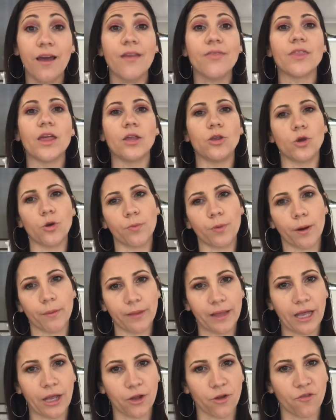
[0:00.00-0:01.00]
then you're
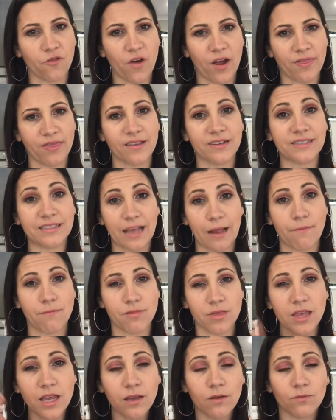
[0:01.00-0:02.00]
probably going to find the same
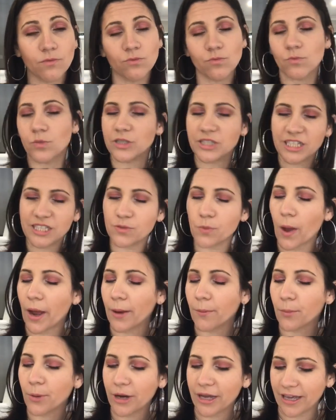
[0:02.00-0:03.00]
thing, which is why
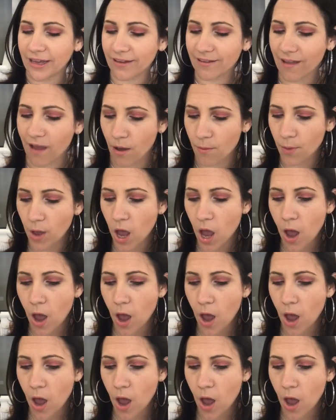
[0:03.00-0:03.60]
I'm bringing it up.